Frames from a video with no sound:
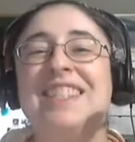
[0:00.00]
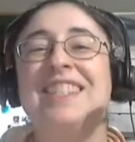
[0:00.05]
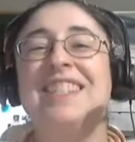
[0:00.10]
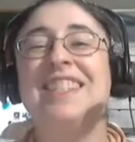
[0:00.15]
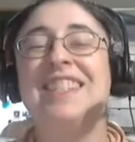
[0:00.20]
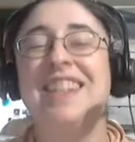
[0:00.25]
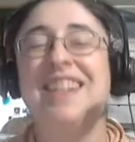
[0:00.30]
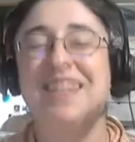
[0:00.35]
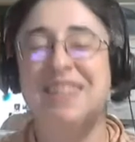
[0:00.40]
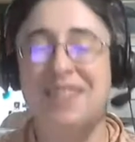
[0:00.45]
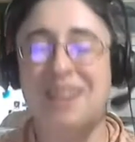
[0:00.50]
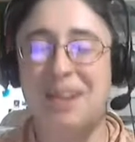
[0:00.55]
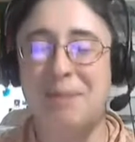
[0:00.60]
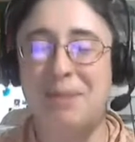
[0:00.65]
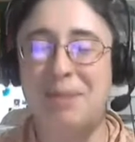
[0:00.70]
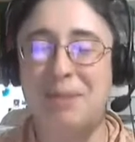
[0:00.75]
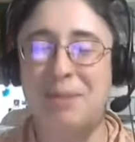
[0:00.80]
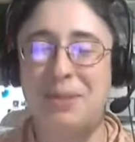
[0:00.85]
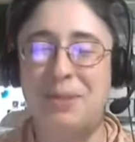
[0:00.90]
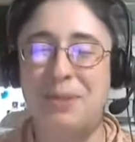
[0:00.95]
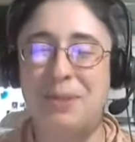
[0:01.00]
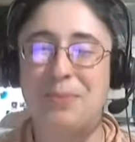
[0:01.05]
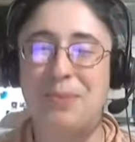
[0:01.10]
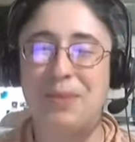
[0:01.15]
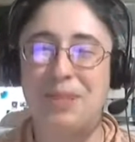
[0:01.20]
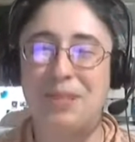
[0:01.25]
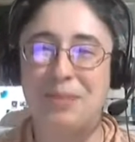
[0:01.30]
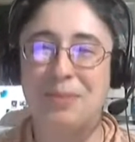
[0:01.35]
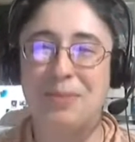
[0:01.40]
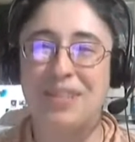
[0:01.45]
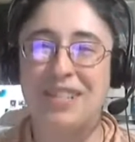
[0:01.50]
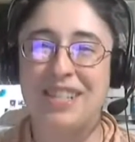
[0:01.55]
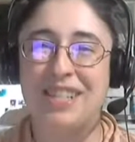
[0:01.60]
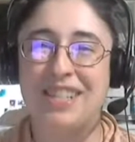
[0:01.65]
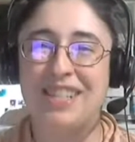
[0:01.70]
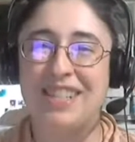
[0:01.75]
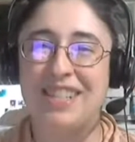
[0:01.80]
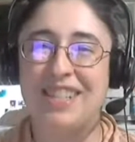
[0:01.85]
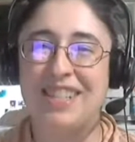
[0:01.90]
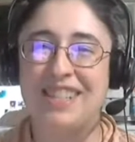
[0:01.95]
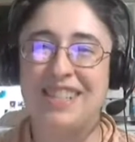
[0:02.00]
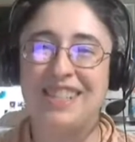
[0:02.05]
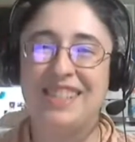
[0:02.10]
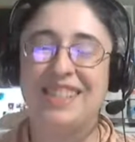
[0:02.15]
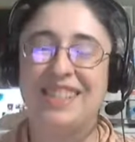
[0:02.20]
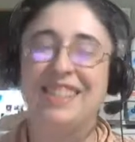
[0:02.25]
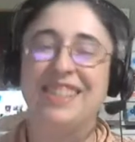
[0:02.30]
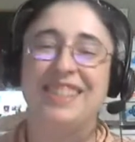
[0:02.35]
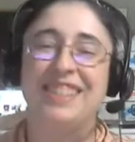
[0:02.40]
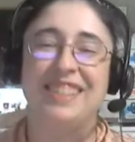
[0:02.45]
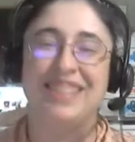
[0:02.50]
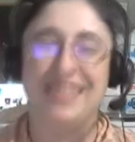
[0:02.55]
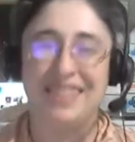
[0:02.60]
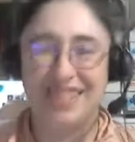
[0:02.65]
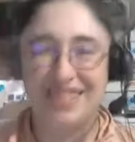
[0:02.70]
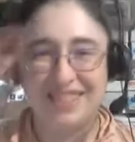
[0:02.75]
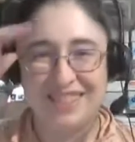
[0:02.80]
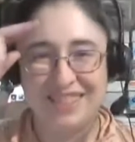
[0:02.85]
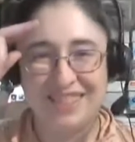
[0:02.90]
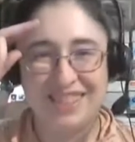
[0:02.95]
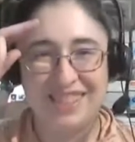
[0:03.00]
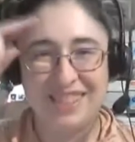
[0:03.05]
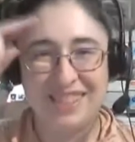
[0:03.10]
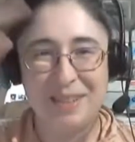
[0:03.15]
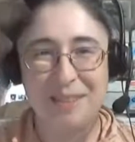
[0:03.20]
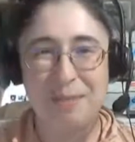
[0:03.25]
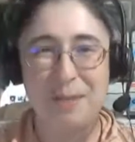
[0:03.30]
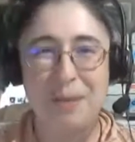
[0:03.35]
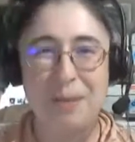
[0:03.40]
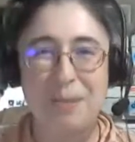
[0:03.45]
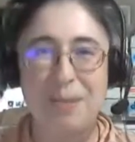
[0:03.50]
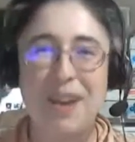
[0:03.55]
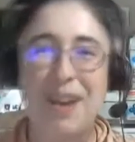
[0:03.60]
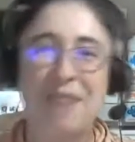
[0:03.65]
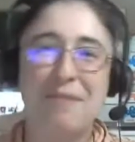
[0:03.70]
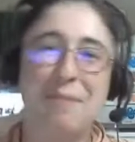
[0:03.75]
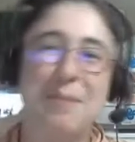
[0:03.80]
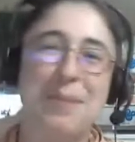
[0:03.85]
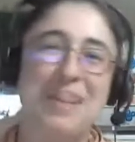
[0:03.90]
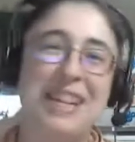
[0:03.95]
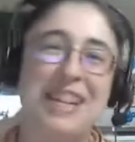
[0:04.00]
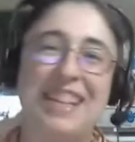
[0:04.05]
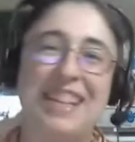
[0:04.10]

next time in episode 126. Goodbye, everybody.